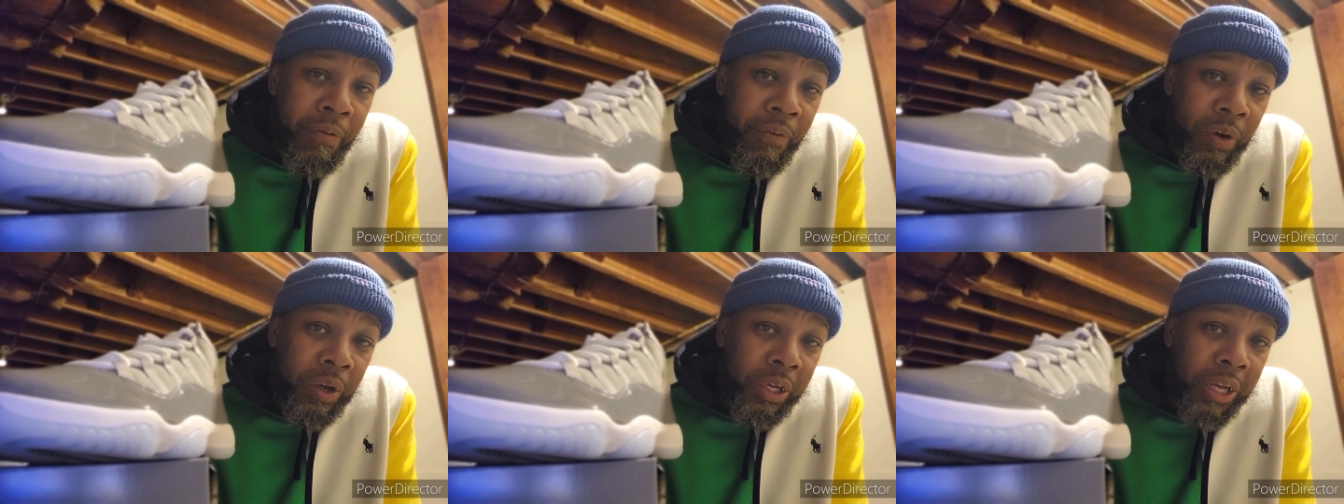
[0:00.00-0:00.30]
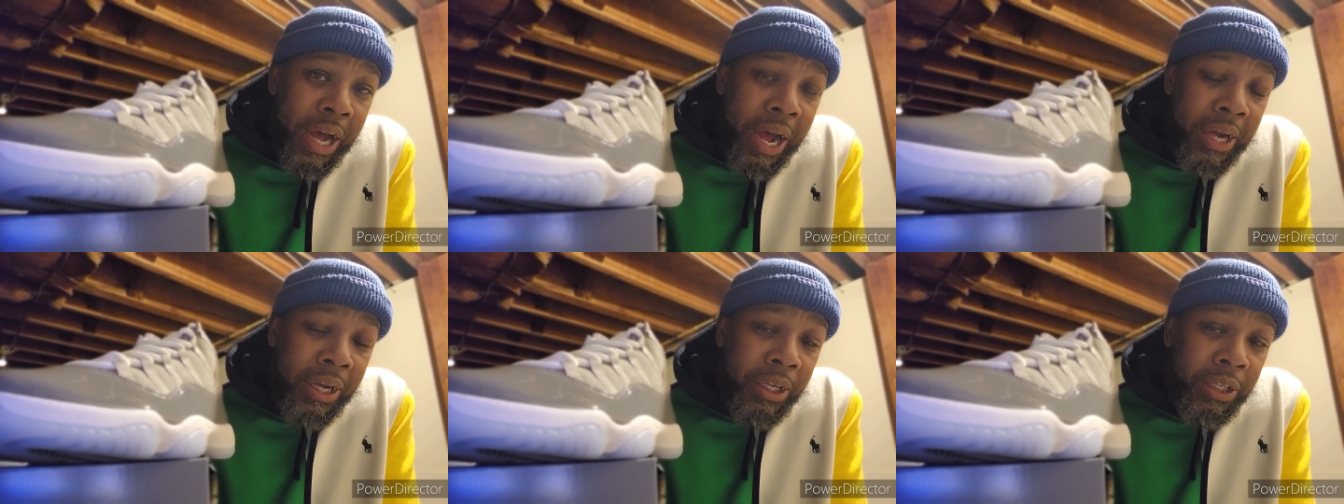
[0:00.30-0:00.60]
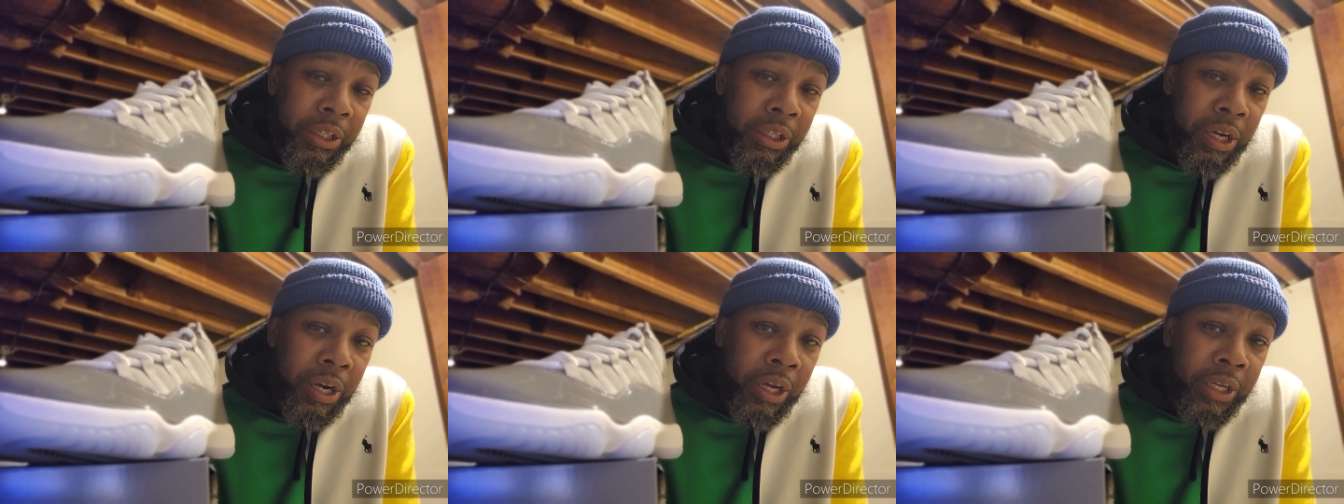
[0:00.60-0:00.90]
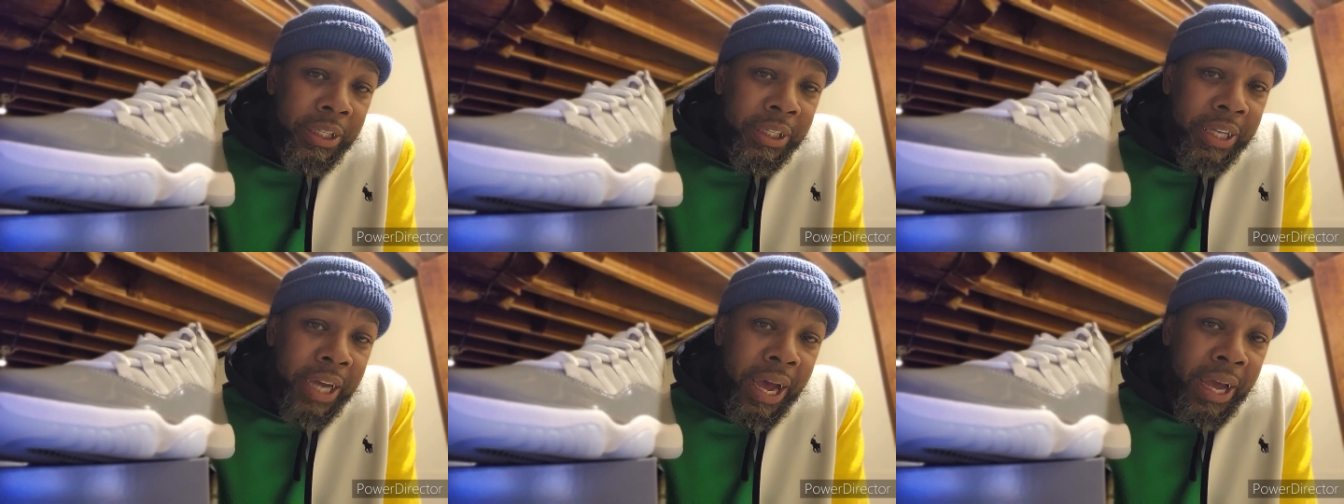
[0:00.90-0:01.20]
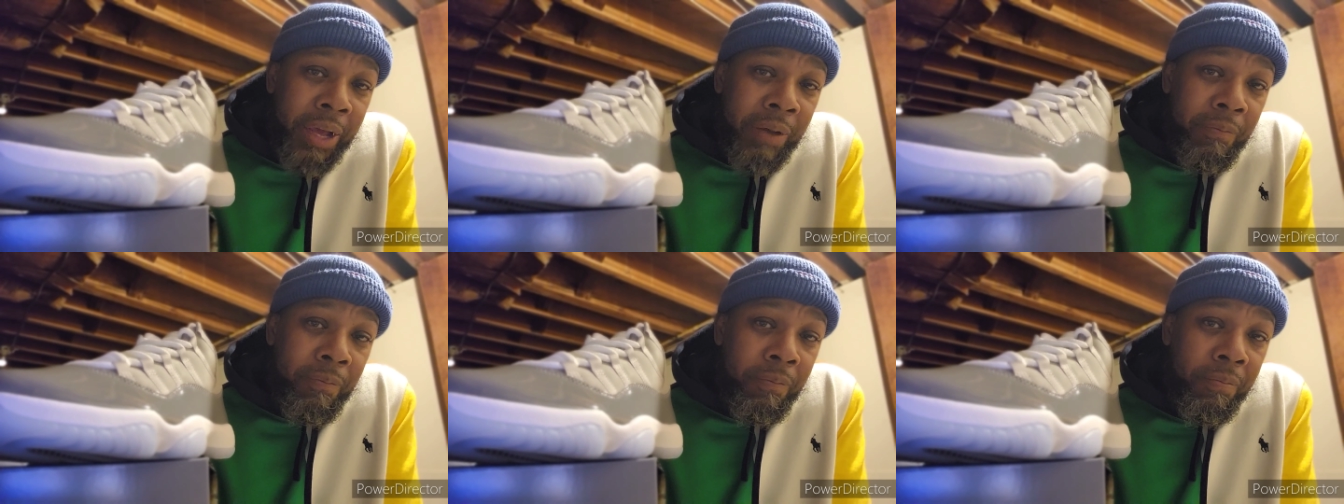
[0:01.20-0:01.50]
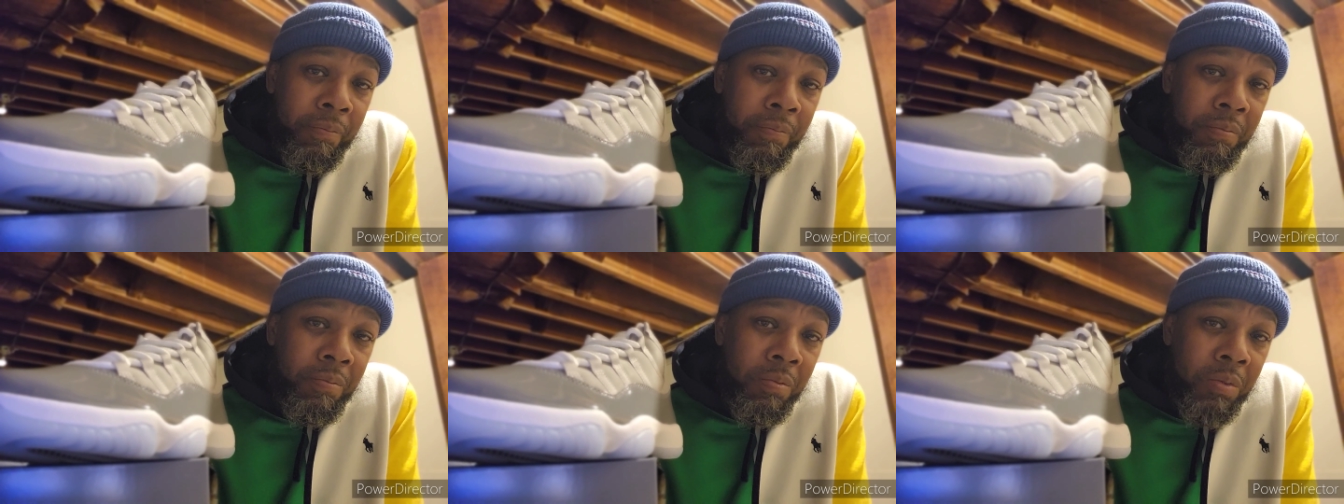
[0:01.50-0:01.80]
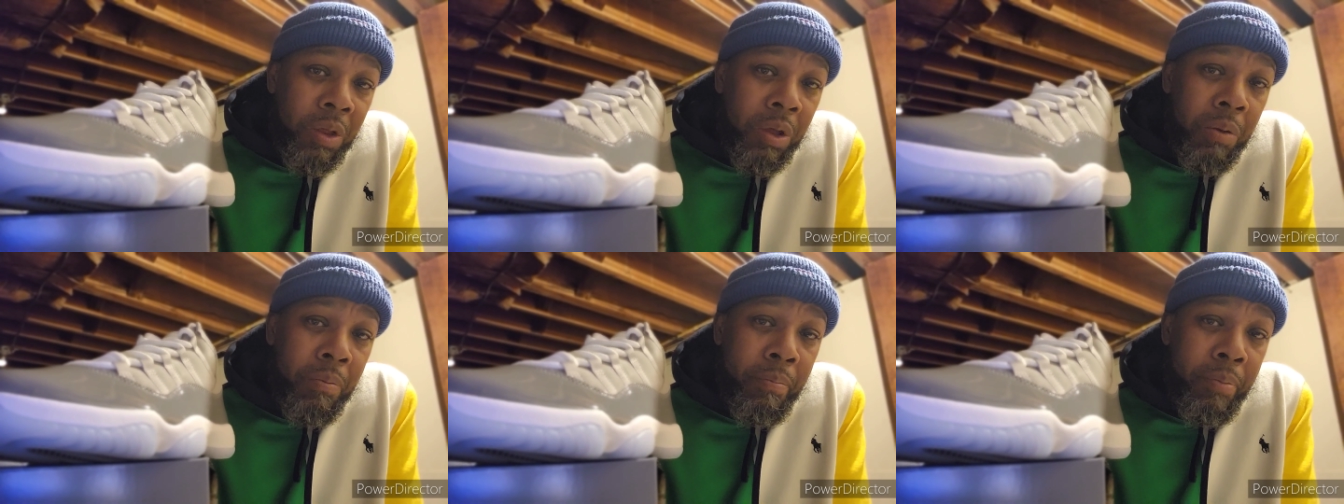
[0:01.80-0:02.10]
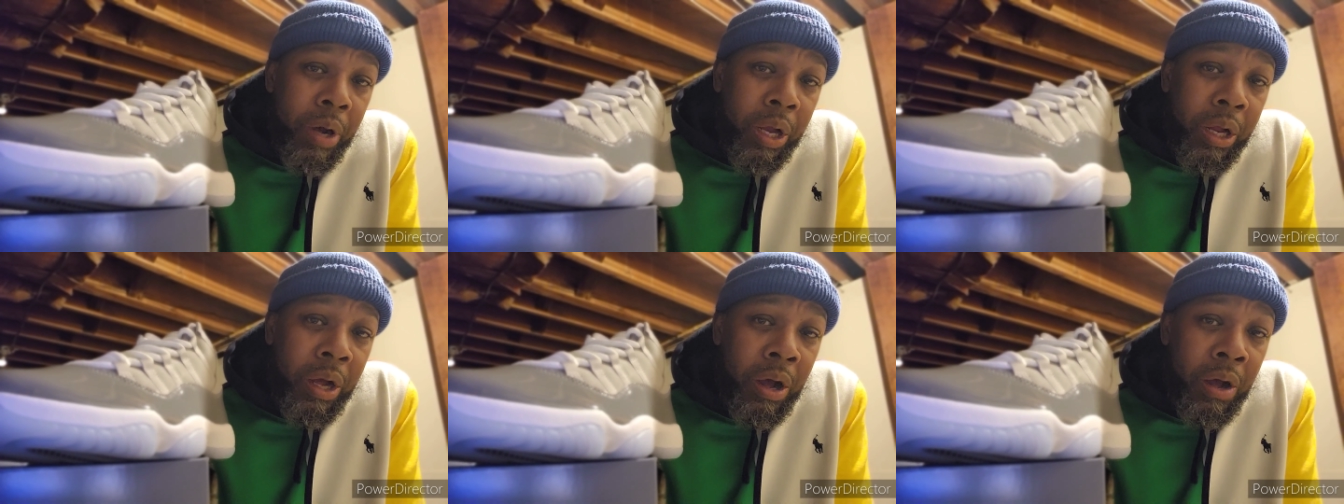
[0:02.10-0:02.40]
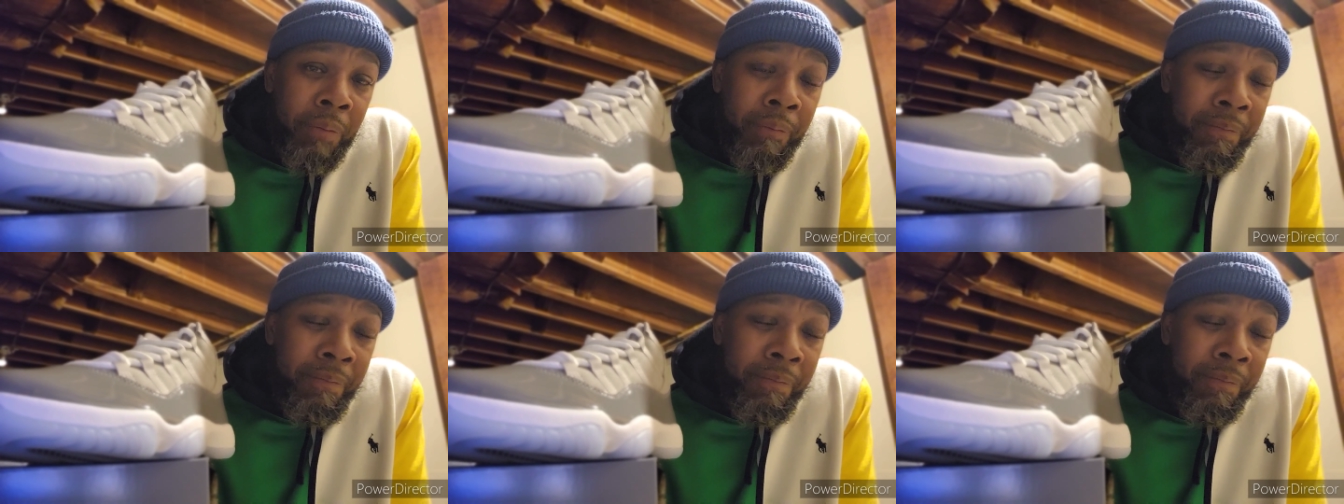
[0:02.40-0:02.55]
Foot Locker's site, but